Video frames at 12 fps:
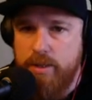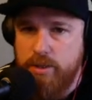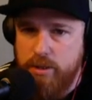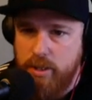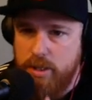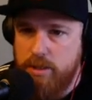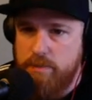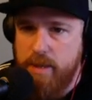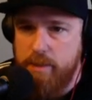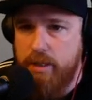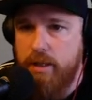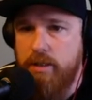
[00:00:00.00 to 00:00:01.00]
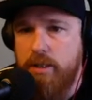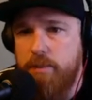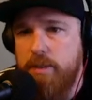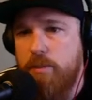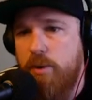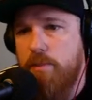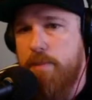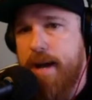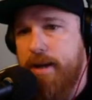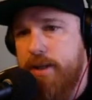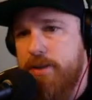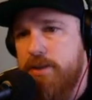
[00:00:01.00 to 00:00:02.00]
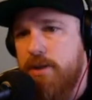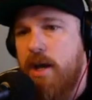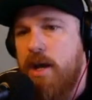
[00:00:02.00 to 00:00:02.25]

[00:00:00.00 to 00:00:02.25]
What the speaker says: so that it's maybe a little bit more balanced.